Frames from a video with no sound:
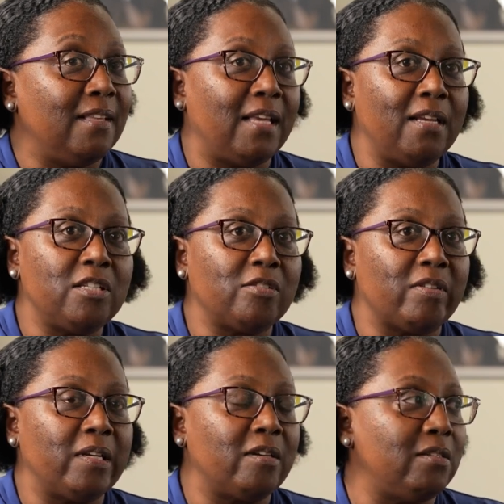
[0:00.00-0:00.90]
That is
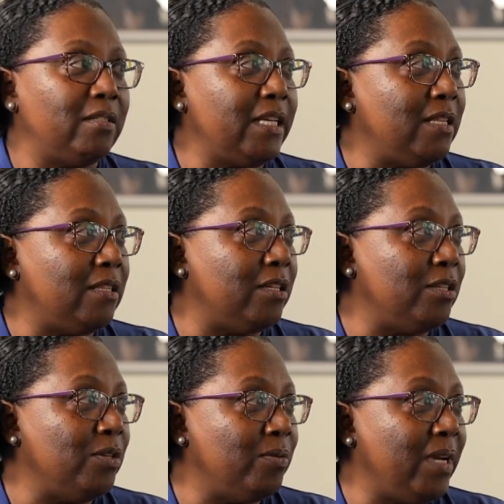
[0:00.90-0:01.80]
critical in the
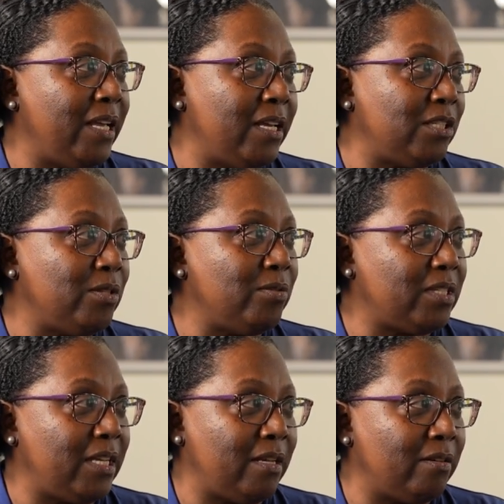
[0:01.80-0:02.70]
new ASU
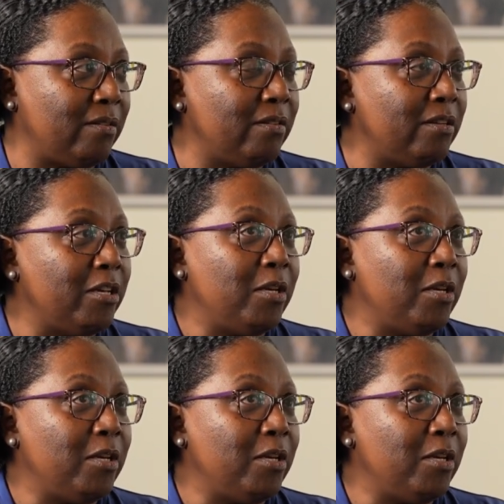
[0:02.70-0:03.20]
standard,